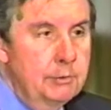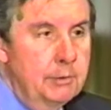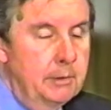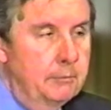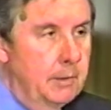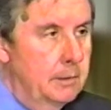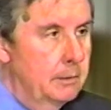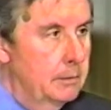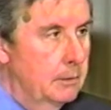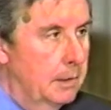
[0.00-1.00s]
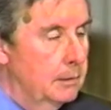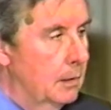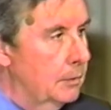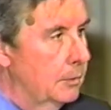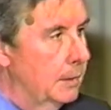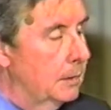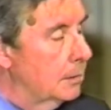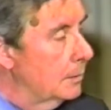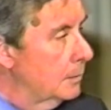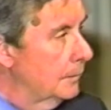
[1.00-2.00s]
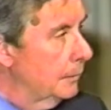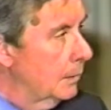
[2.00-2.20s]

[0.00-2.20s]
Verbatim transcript: which had invaded and conquered England,